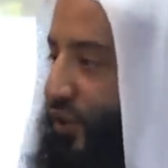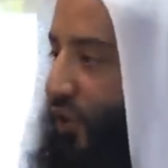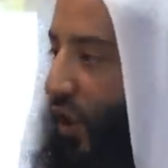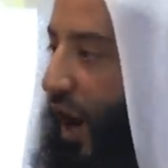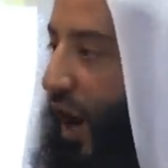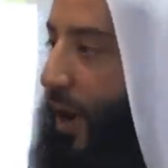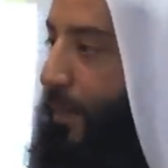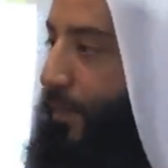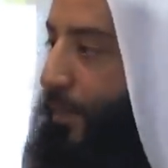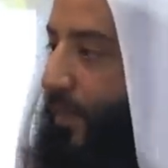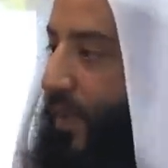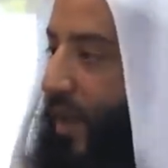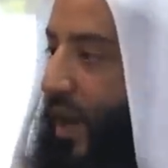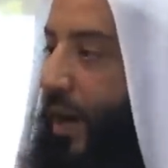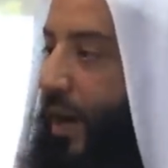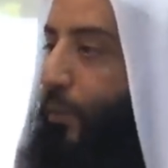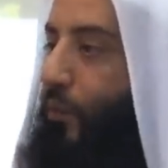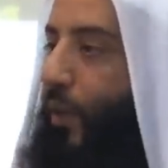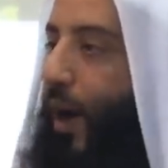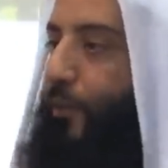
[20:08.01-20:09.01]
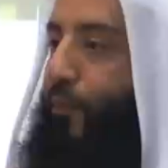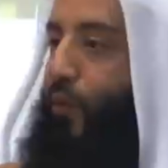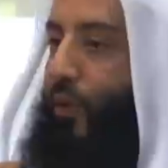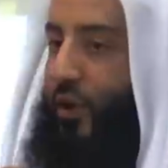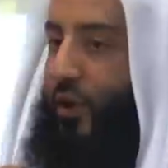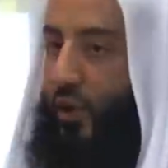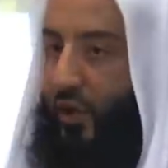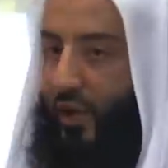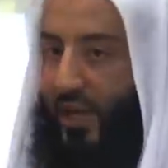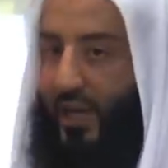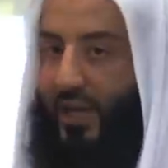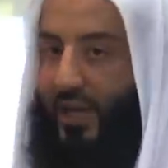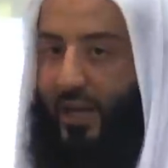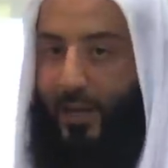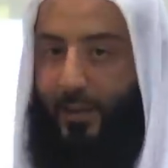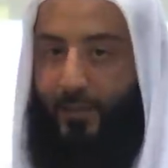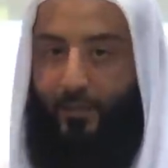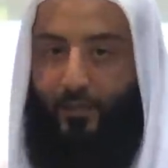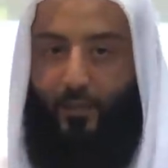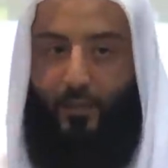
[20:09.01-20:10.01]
tribe in Papua New Guinea.